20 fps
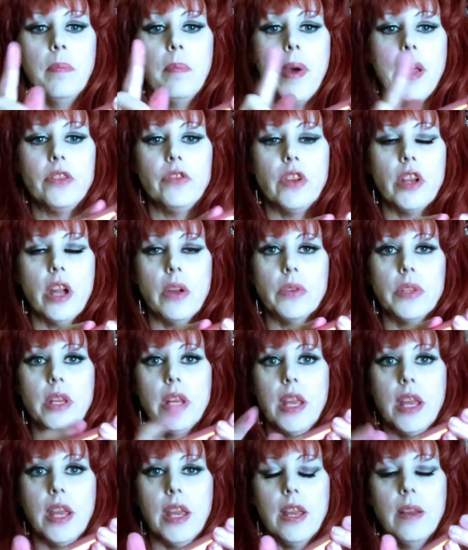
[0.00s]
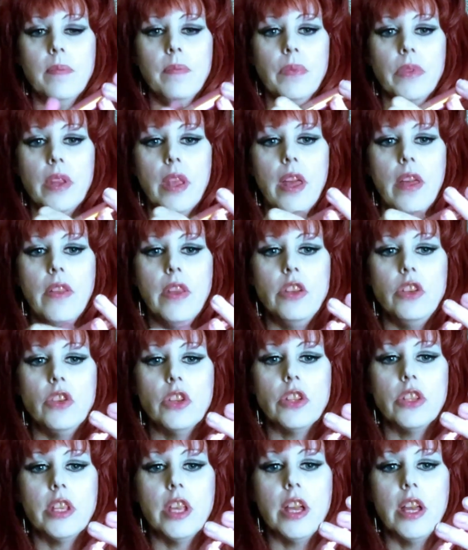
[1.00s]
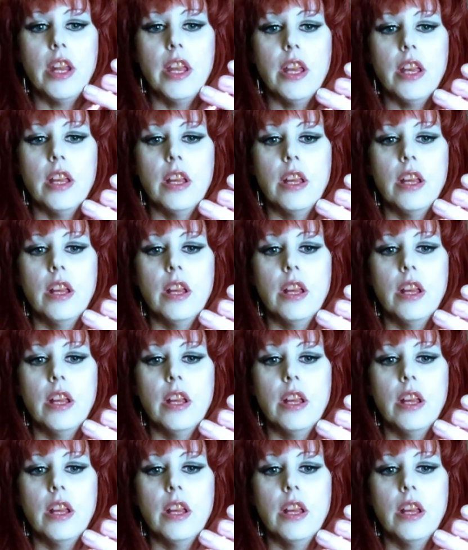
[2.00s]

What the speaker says: battery goes in here, and then you just turn it.